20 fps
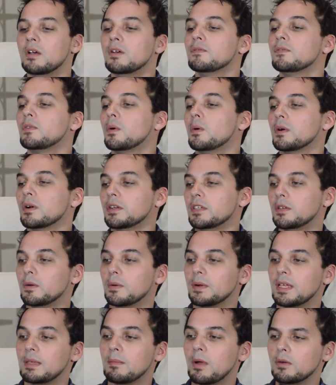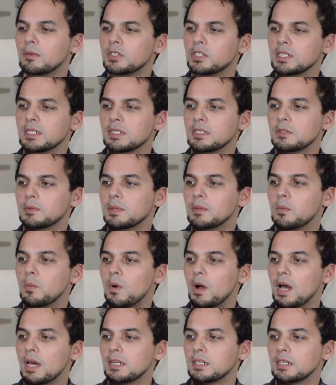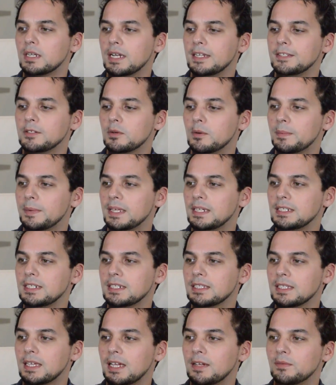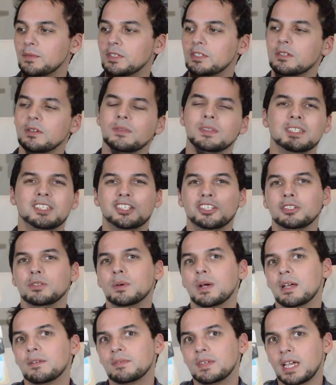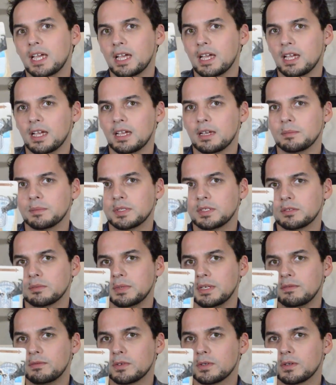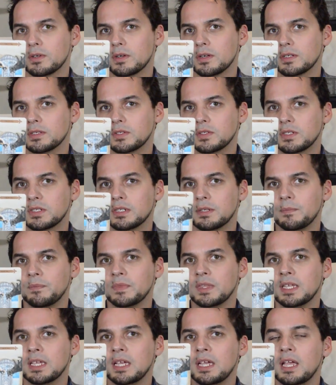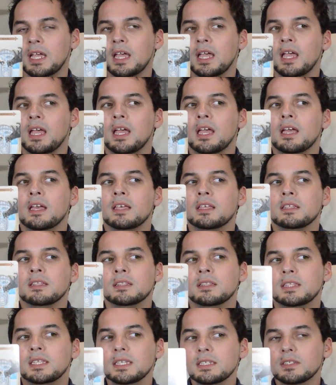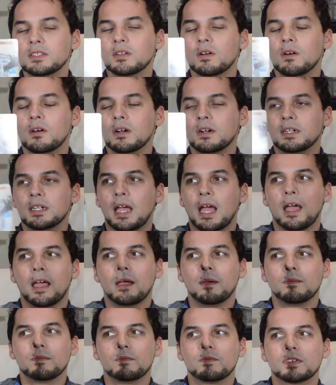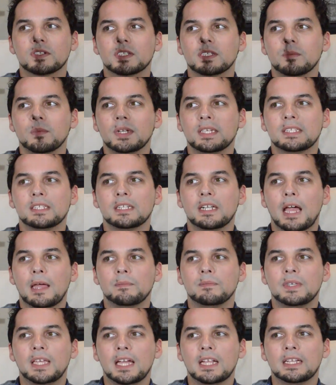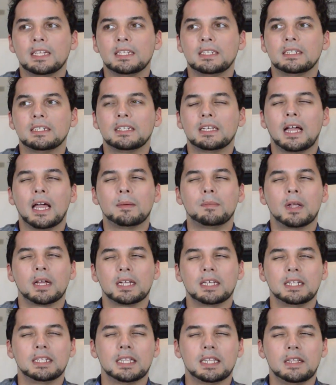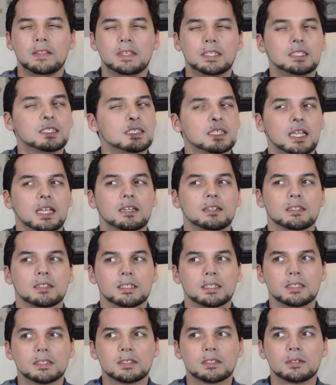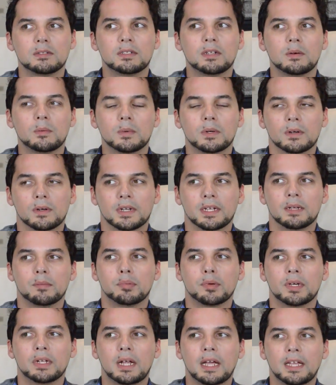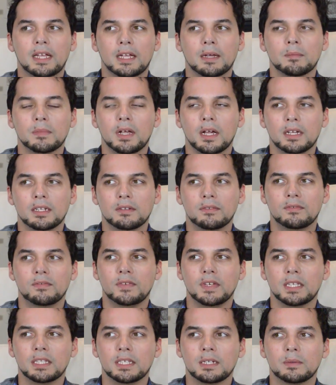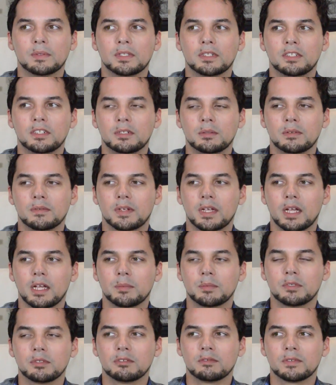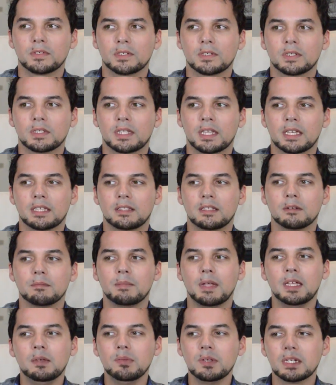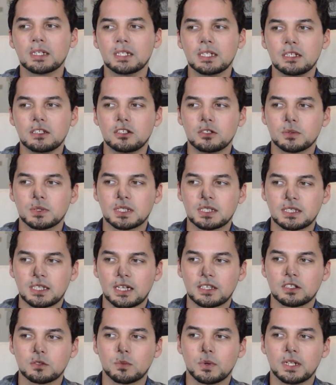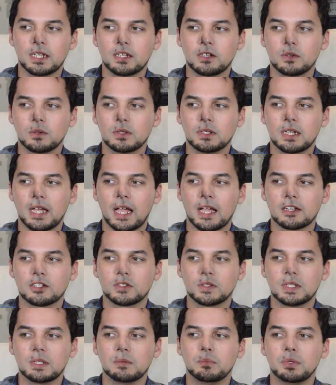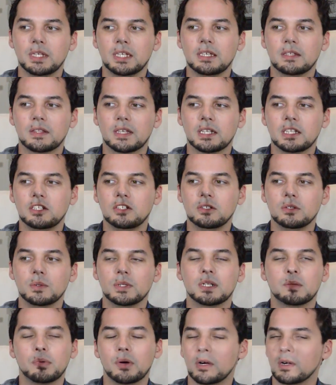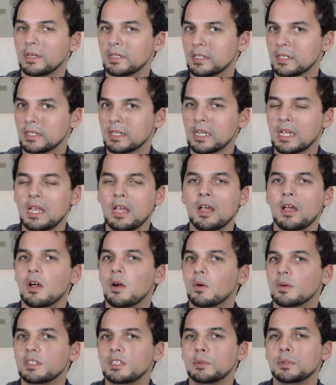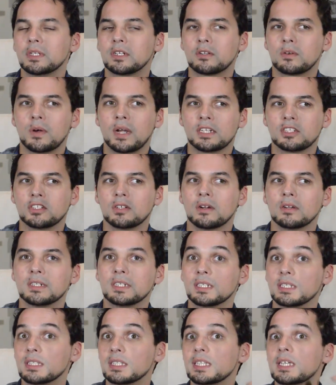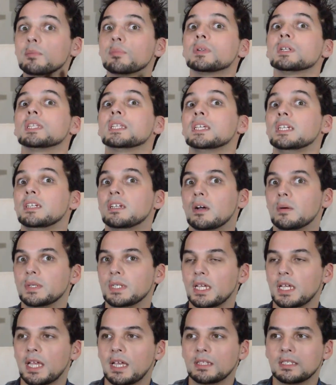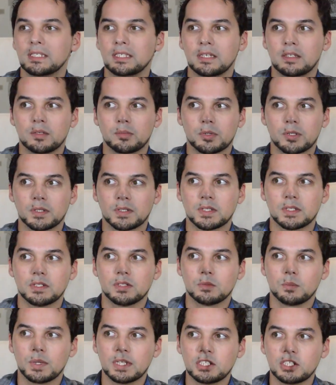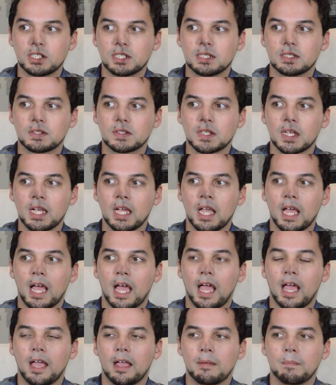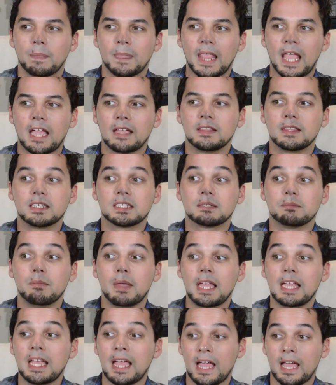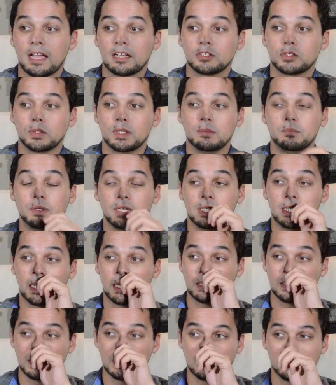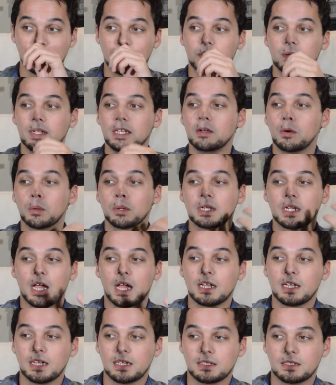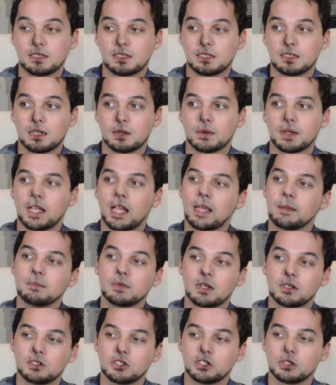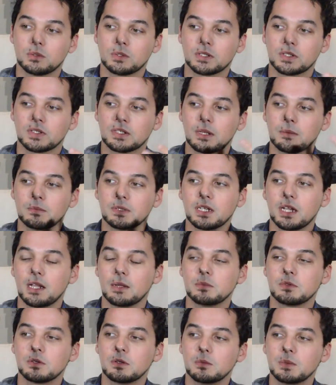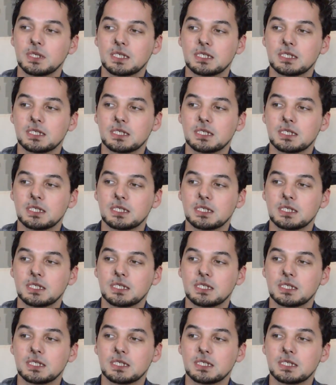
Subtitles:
For your emotions with water and your romantic life, we do have the Two of Cups reversed. This card, for some reason, I'm not getting anything scandalous, so don't worry, but I am kind of feeling with the Two of Cups reversed, like there may be a need to assess when it could actually be that you and a partner, or you and a crush, are deliberately going against the other person's wishes, and this may actually be necessary or not necessary, I'm not sure. Sometimes when we